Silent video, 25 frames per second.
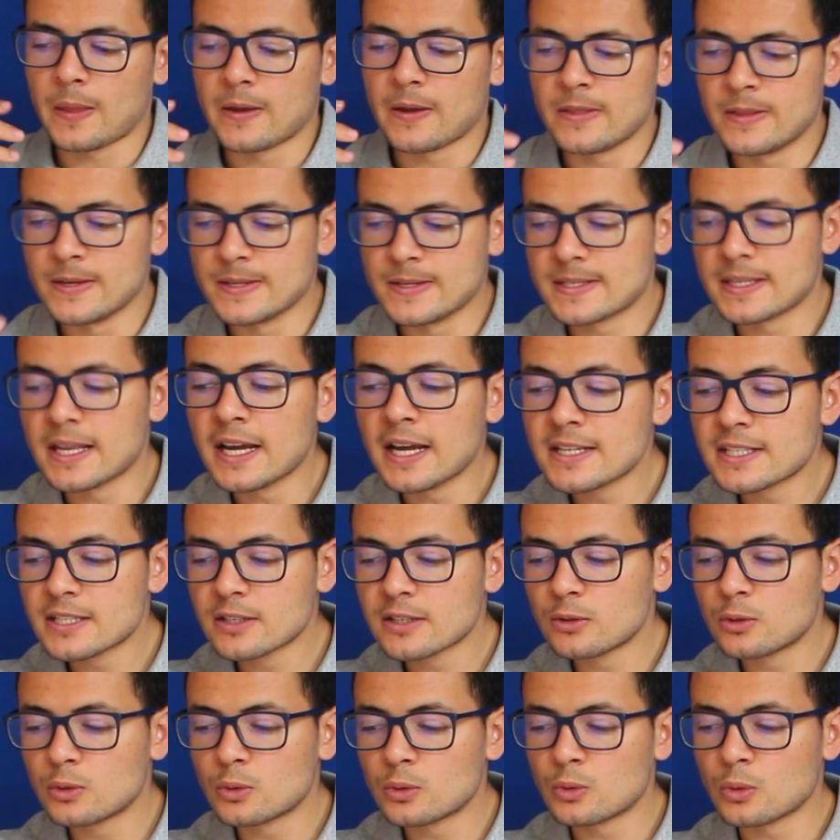this
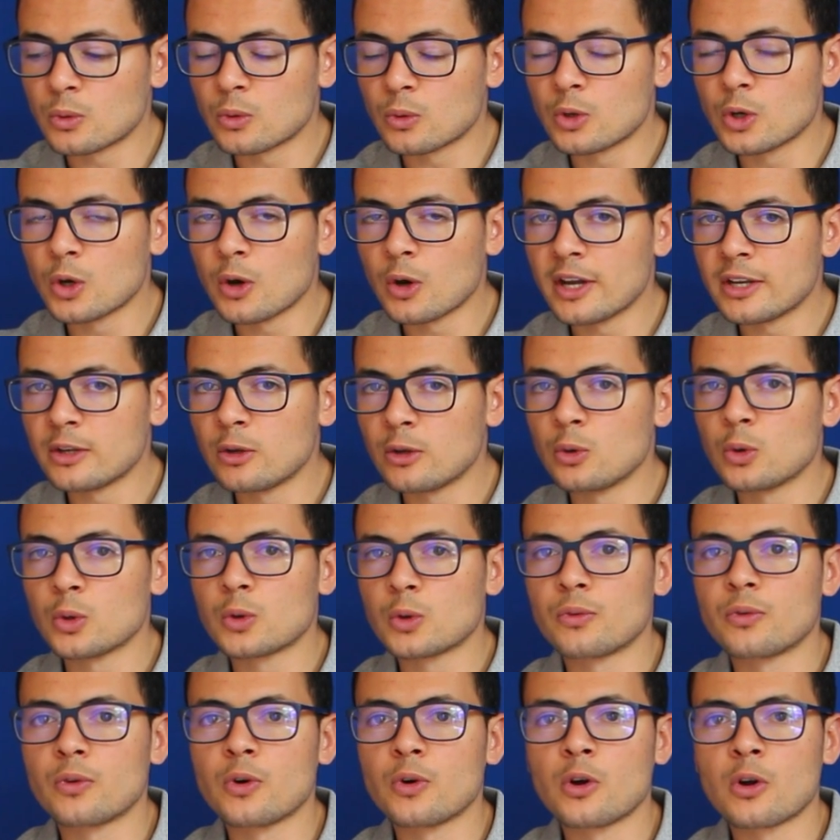task to go and
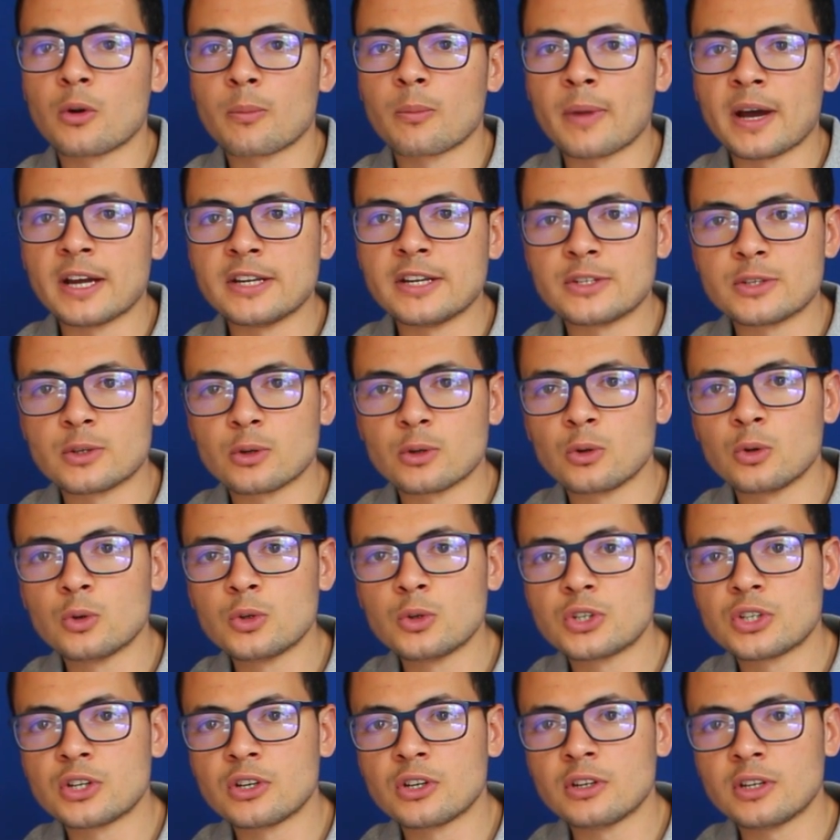look for my
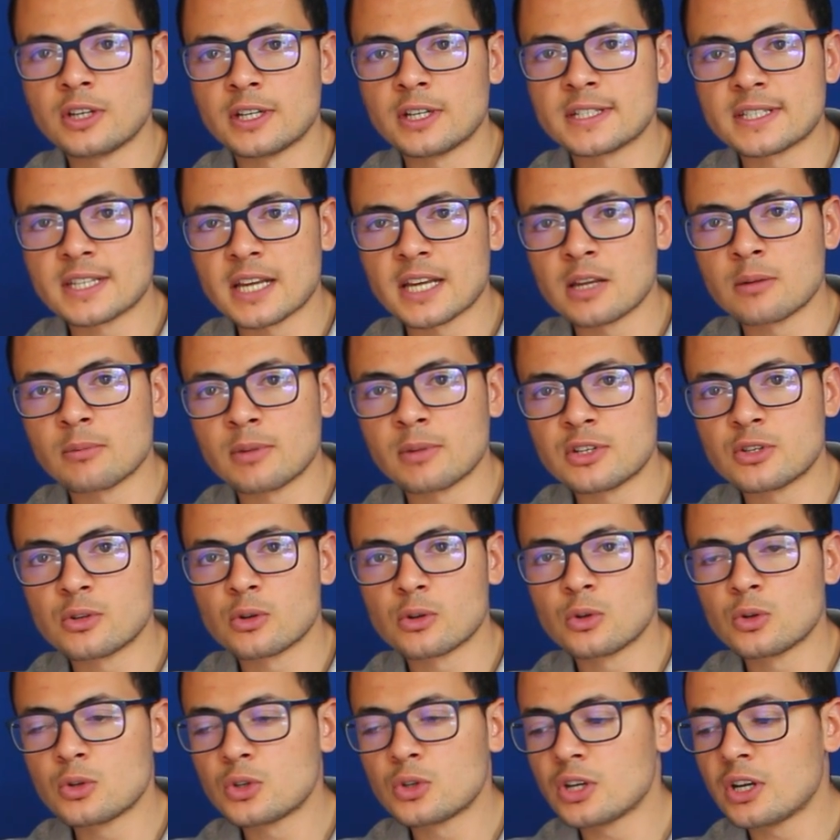solution inside my
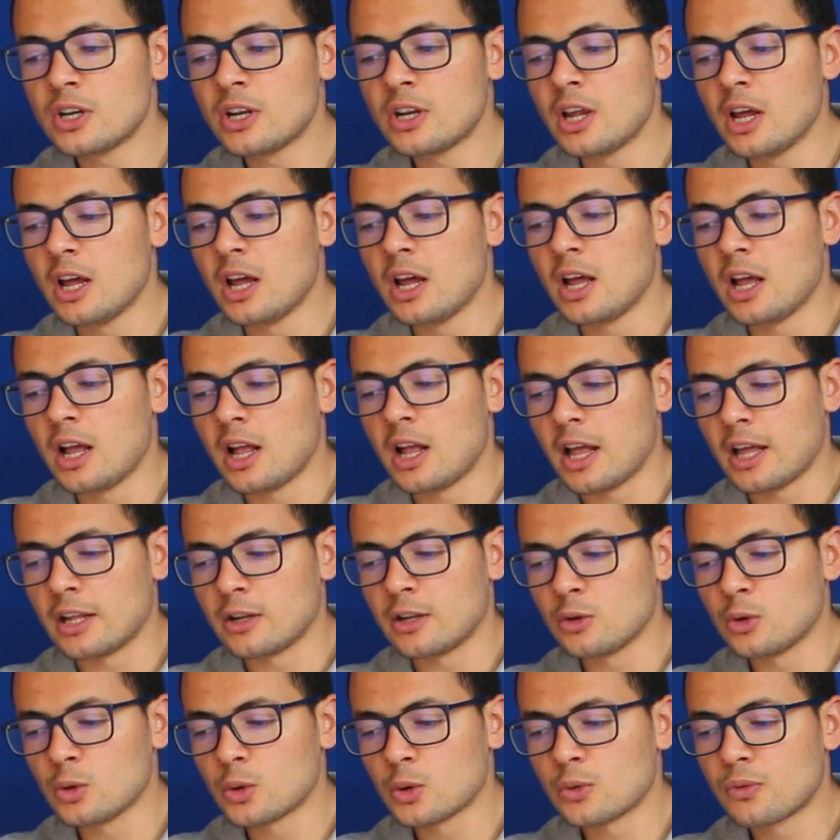solution
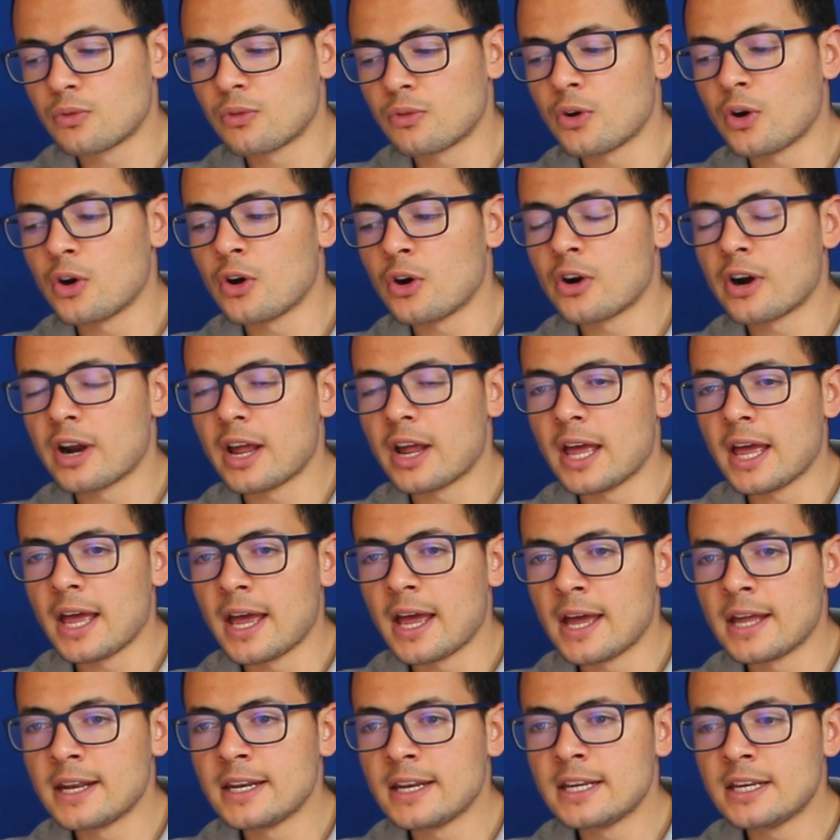and look for
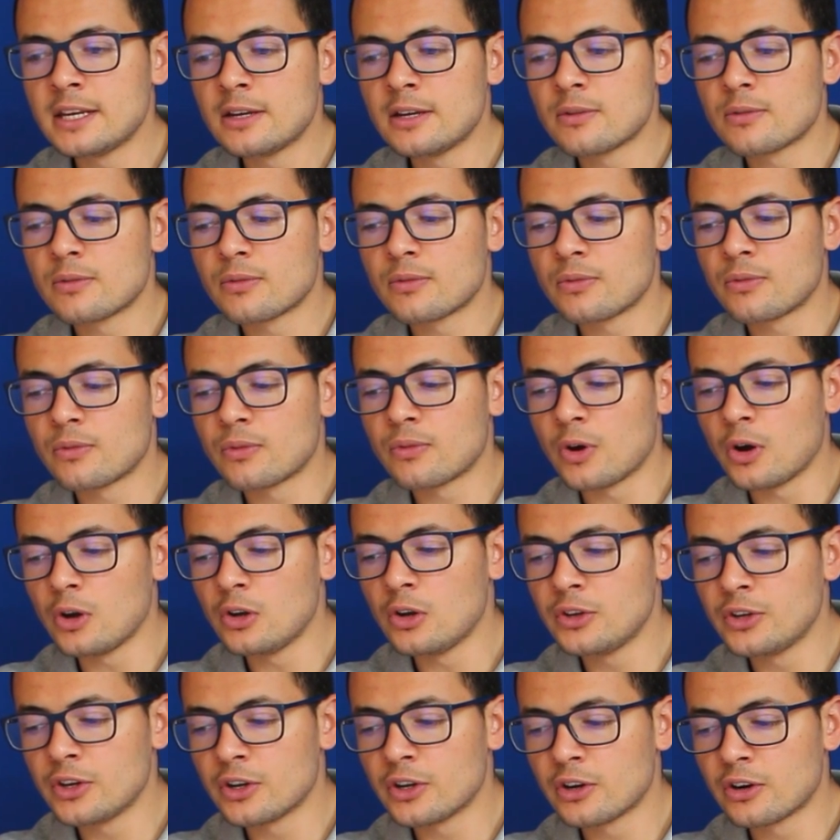any
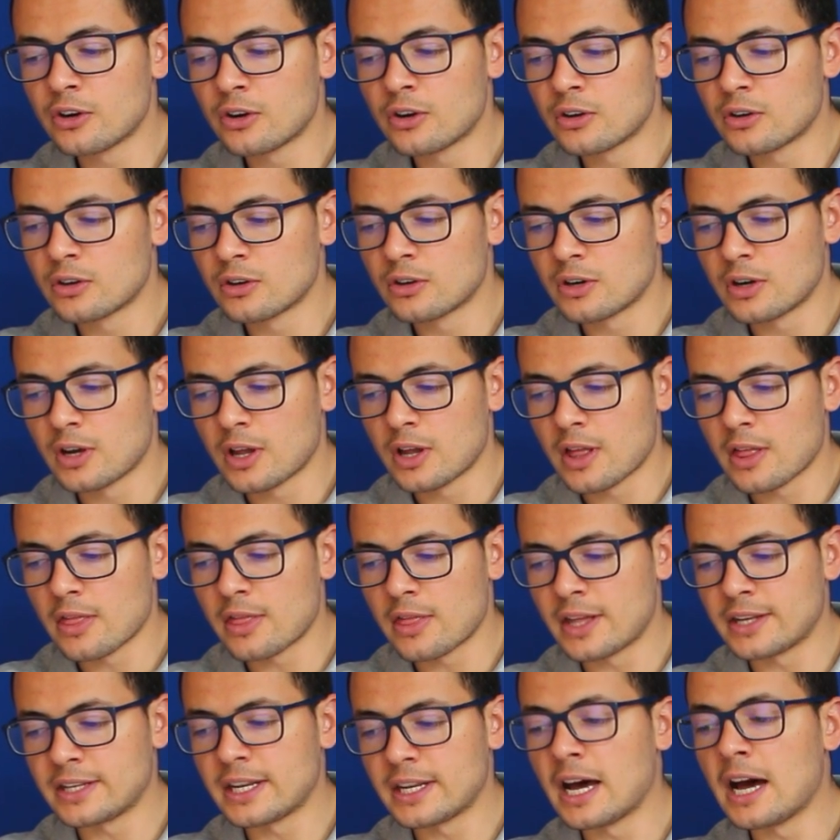folder
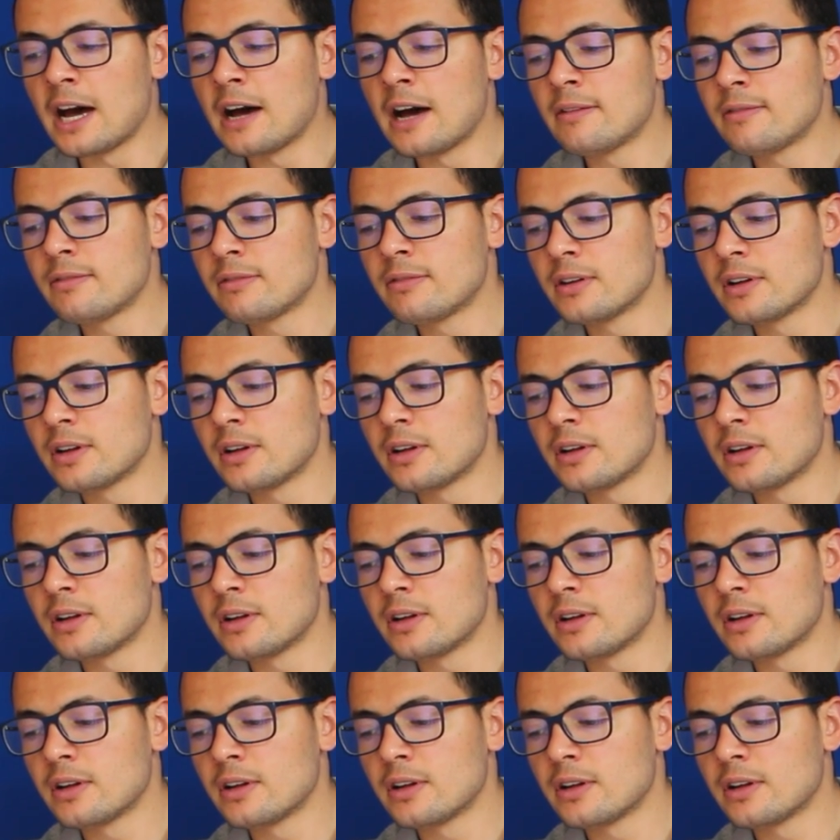that have